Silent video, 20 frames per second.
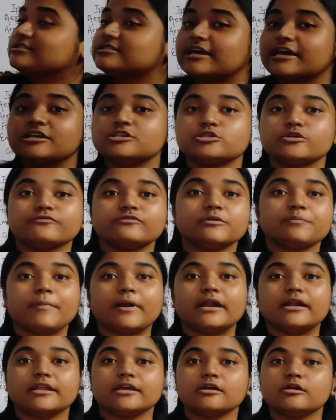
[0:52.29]
size of the
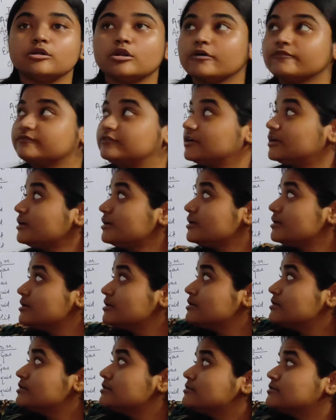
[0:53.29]
particle of the
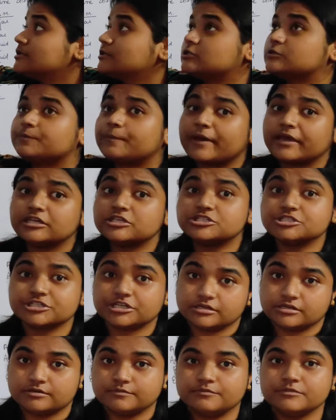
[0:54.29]
suspension,